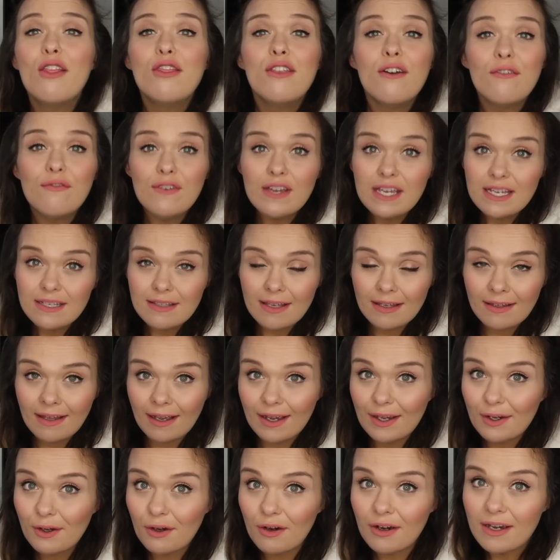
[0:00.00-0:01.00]
the first thing
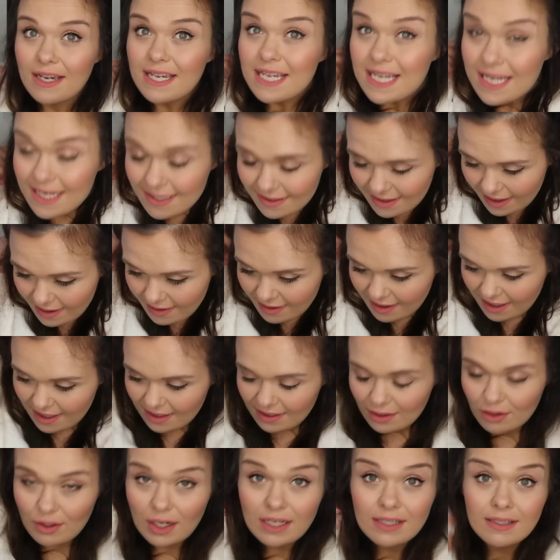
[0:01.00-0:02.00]
that I got is
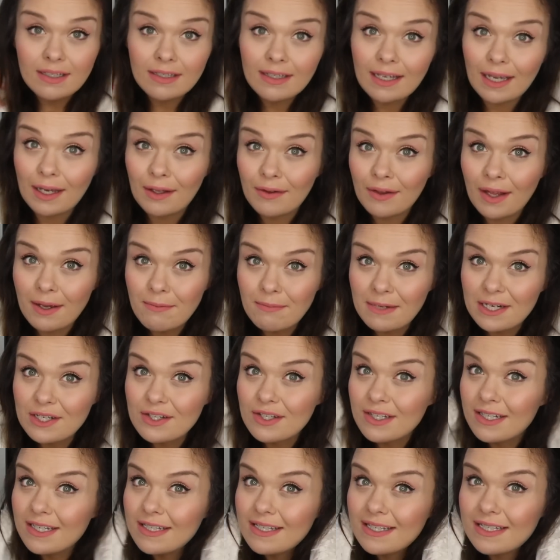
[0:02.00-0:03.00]
this dressing gown that I
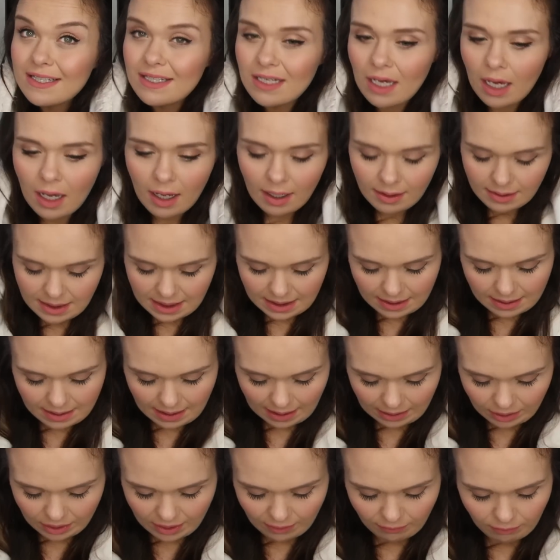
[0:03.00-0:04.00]
mentioned at the start, and this is
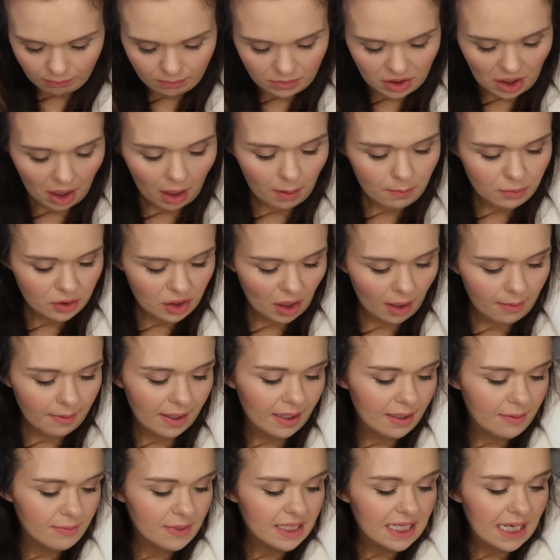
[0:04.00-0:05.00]
actually from Topshop,
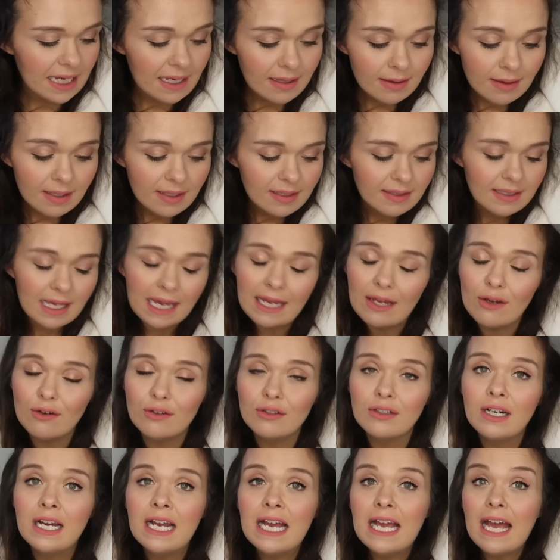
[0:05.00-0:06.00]
and it was in the
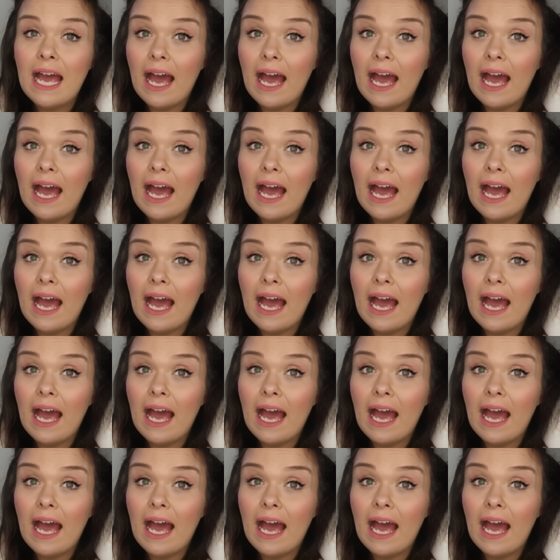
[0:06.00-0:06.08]
sale,